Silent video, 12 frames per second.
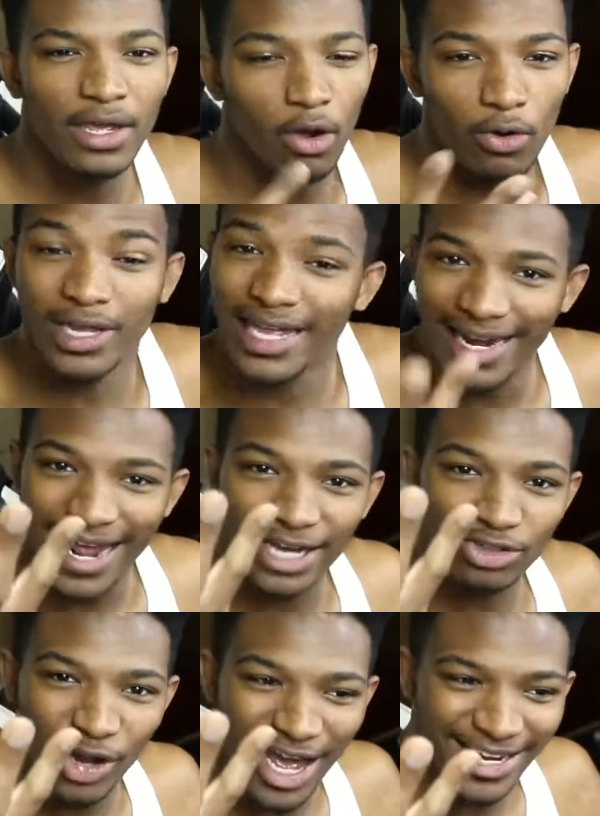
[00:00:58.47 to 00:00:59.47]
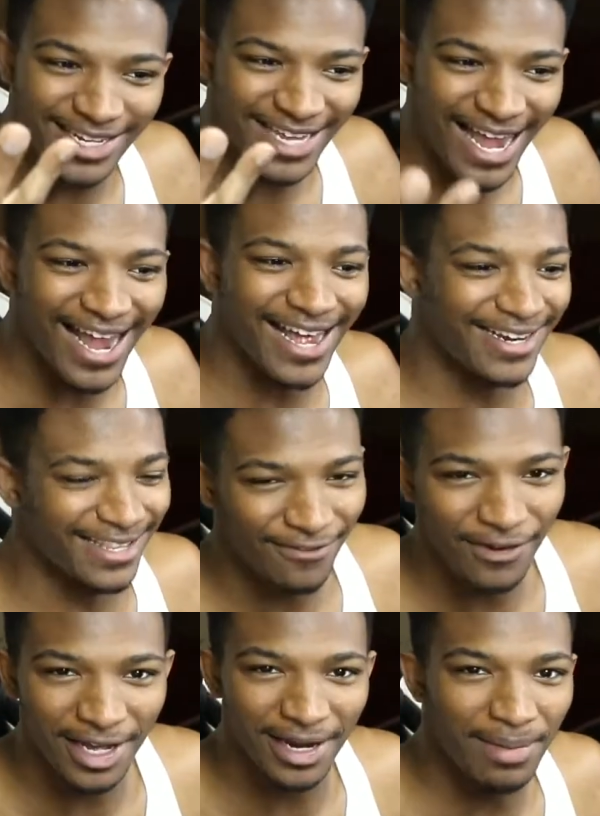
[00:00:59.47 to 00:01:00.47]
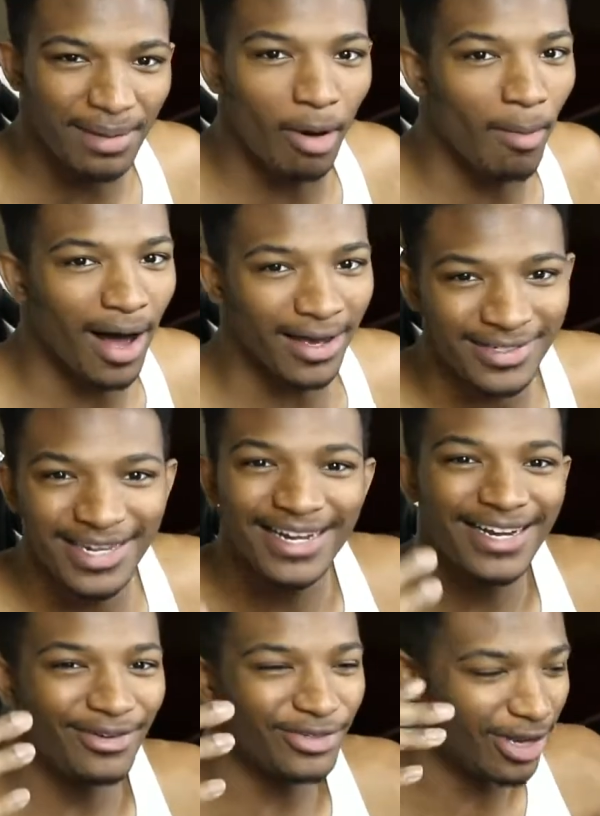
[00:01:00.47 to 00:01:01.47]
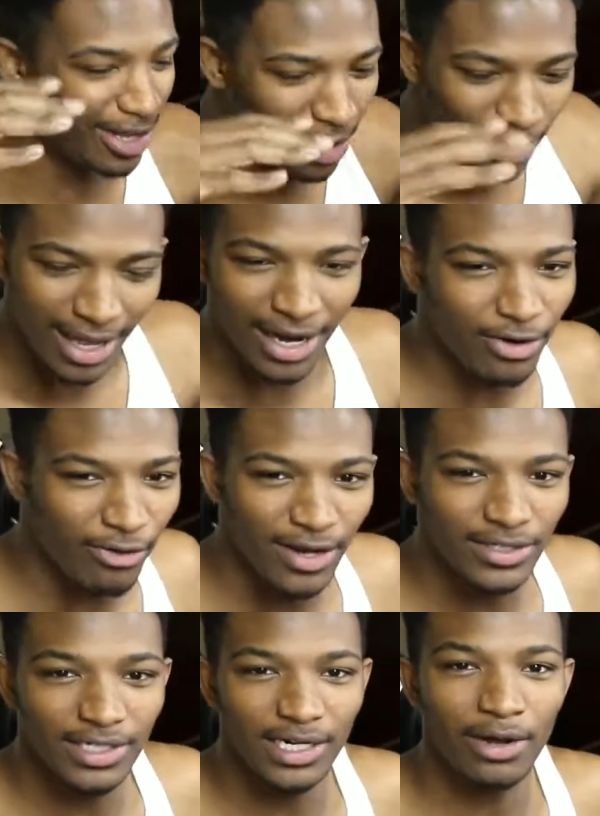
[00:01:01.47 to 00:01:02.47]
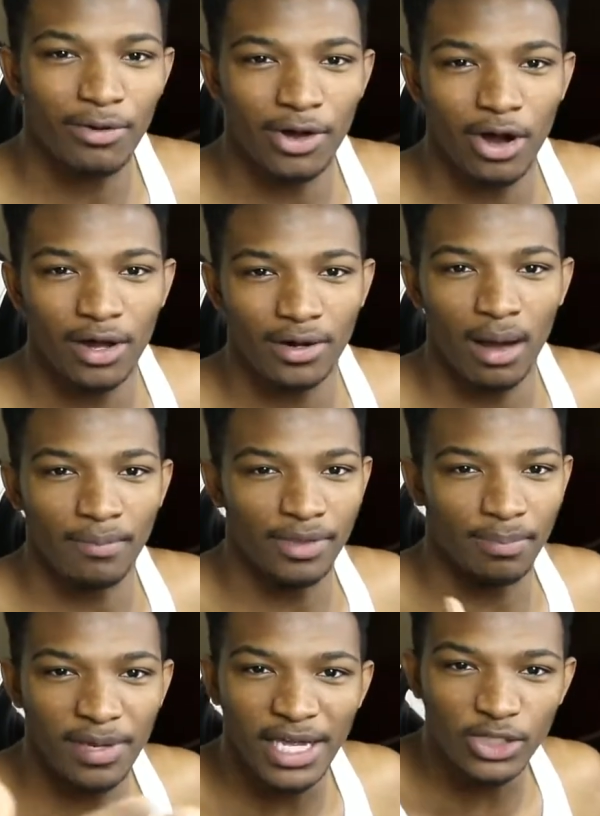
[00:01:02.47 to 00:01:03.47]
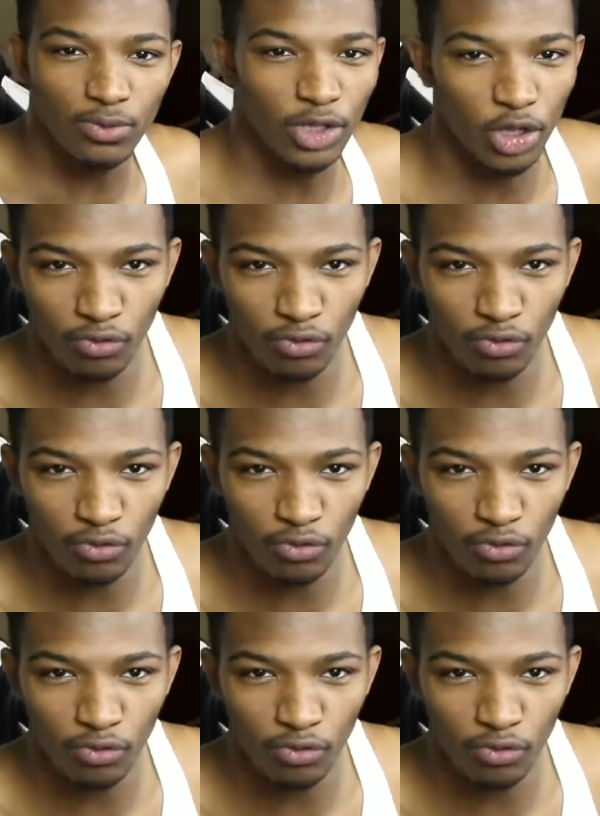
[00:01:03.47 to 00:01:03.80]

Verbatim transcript: Or oh, he had an extra head in his hand in the fucking amiibo box. There was a whole lot of crazy shit going on. Um, the Peach with the